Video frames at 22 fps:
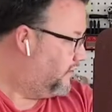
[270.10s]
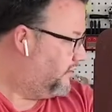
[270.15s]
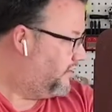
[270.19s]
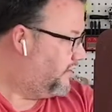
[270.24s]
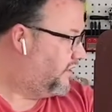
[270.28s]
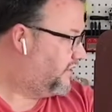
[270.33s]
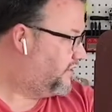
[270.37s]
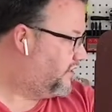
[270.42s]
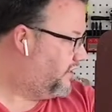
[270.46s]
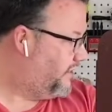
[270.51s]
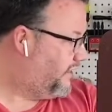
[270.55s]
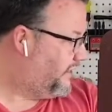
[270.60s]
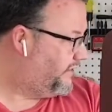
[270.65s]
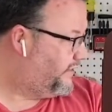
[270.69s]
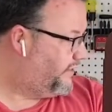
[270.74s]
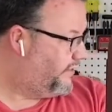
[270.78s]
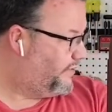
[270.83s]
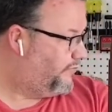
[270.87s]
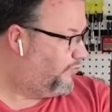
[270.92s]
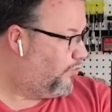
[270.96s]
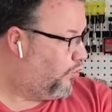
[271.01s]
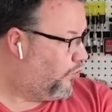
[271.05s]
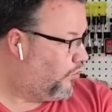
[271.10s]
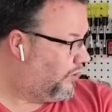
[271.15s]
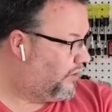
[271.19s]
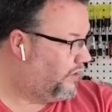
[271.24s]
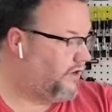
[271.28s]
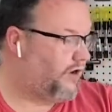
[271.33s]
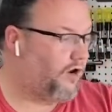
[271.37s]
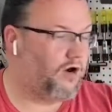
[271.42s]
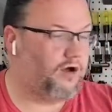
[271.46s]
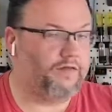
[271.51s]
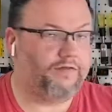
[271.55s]
dust collecting port
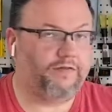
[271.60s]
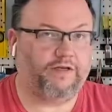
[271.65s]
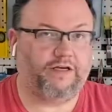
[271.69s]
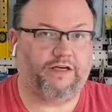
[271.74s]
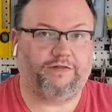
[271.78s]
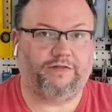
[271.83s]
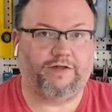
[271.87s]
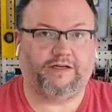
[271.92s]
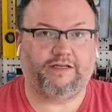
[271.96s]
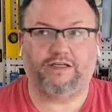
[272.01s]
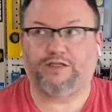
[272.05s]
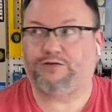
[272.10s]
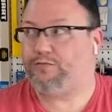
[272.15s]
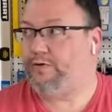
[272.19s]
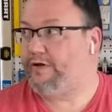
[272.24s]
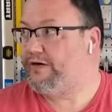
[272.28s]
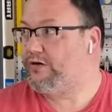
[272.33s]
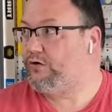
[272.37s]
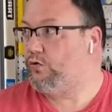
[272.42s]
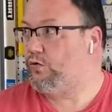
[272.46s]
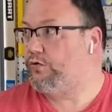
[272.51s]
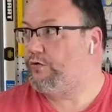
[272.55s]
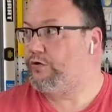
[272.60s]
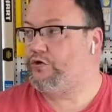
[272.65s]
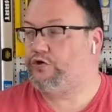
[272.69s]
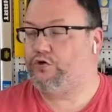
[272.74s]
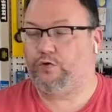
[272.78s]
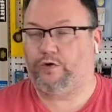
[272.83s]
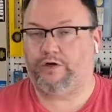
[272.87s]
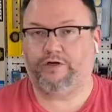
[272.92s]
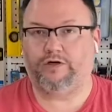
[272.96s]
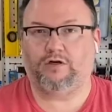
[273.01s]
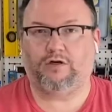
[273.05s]
on the thickness planer or the
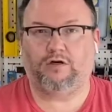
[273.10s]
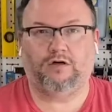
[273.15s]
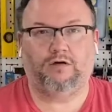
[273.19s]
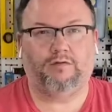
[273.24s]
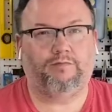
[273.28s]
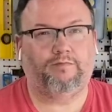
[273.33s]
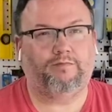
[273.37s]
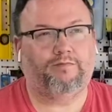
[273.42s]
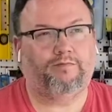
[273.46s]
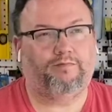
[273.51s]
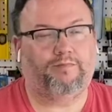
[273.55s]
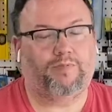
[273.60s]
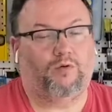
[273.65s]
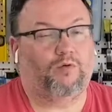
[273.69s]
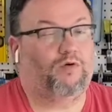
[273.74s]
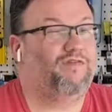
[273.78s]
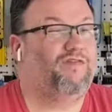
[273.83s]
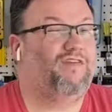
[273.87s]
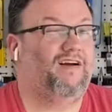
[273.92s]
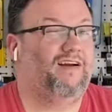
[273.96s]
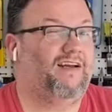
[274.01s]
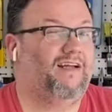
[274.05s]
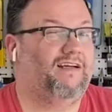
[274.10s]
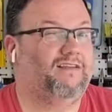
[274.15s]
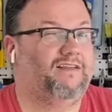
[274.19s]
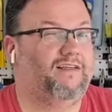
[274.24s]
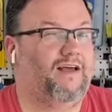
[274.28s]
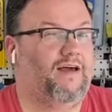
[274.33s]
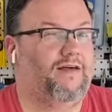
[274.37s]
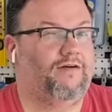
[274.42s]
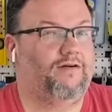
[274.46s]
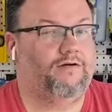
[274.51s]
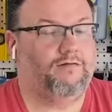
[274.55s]
joiner, but we'll find out
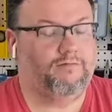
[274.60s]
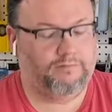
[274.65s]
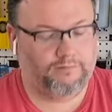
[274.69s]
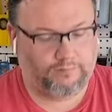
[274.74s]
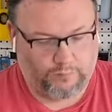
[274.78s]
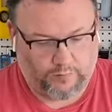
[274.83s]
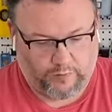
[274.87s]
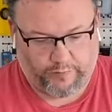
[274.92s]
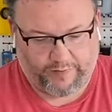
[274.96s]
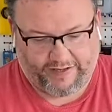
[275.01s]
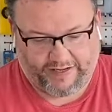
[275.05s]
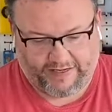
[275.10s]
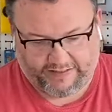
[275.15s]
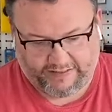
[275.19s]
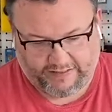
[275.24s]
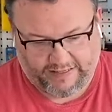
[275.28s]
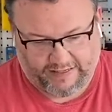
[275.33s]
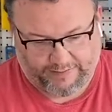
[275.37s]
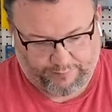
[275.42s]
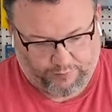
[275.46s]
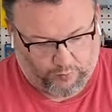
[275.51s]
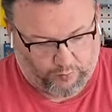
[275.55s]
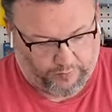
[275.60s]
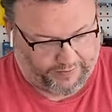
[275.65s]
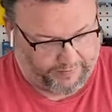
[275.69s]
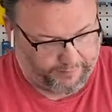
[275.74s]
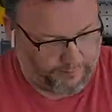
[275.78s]
together when we get to that point.